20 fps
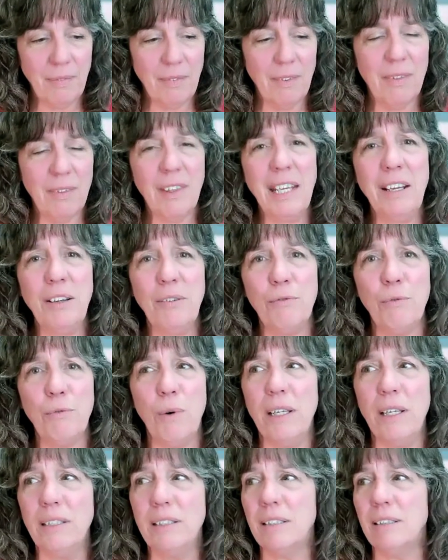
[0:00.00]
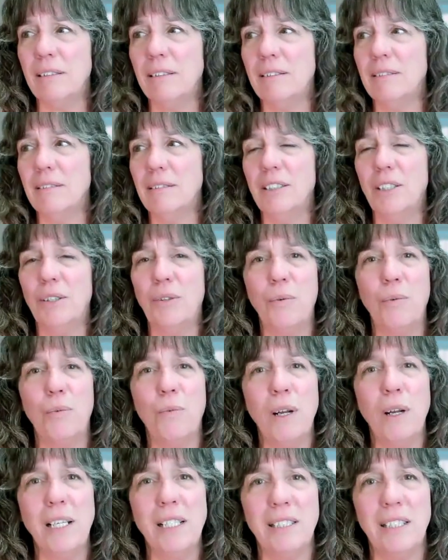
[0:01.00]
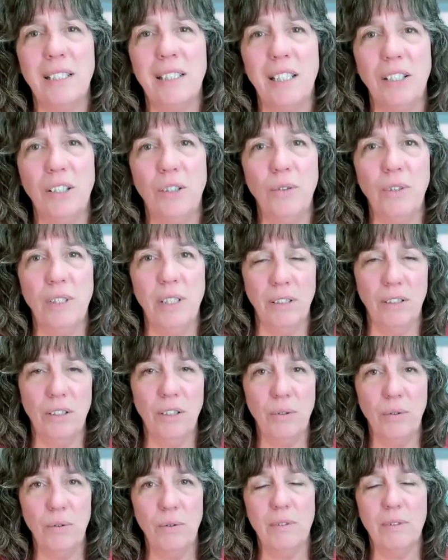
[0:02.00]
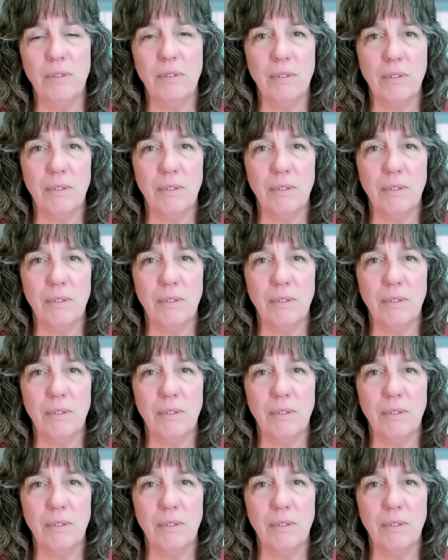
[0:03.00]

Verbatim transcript: think of what, you know, what is it that you can do